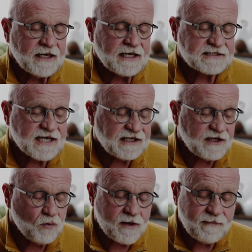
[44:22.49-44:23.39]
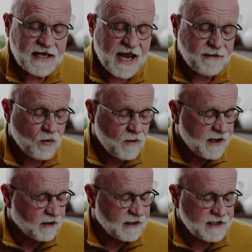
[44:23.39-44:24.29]
And suddenly we became
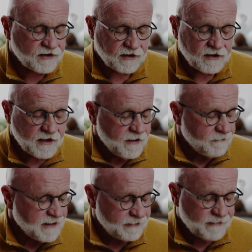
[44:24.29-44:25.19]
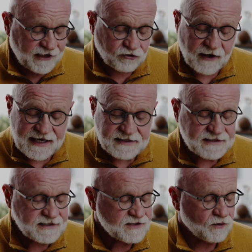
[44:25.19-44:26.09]
aware, either by
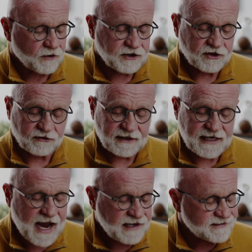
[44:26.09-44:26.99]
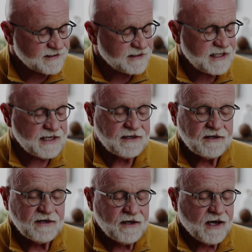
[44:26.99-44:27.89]
crisis or curiosity,
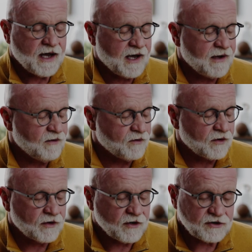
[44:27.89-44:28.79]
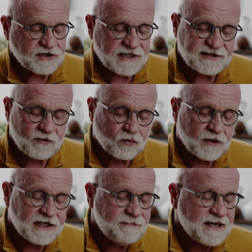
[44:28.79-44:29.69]
uh, or, or just
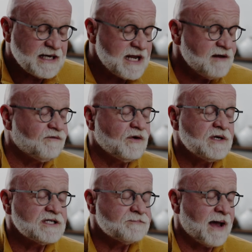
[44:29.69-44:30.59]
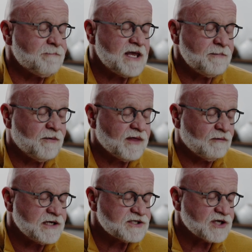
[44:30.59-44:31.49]
really being influenced by people
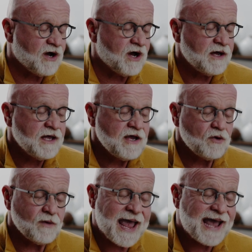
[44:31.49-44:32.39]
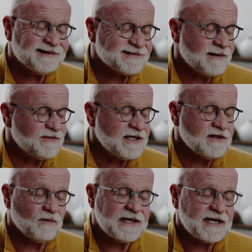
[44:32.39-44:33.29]
that we saw who had something
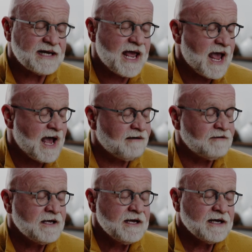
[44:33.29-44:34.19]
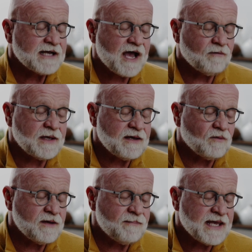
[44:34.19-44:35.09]
that we didn't have. God, we,
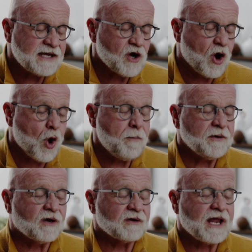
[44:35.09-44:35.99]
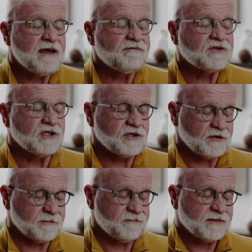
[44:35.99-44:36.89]
we began to open our life to you.